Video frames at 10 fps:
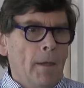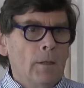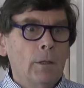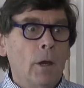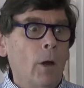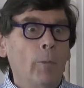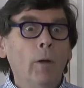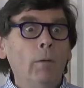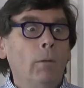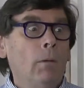He said, no, I'm
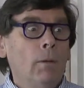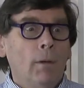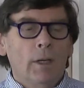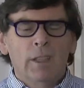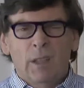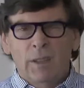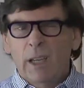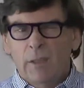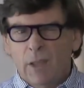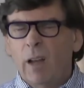not. He said,
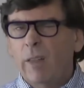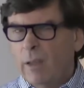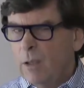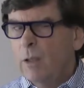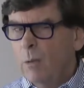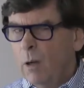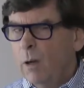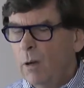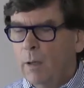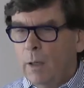Dave, I think you
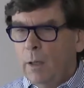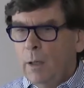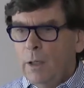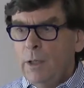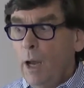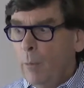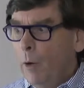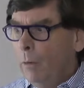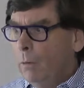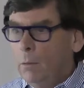are. He said, No, I'm
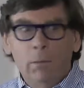not.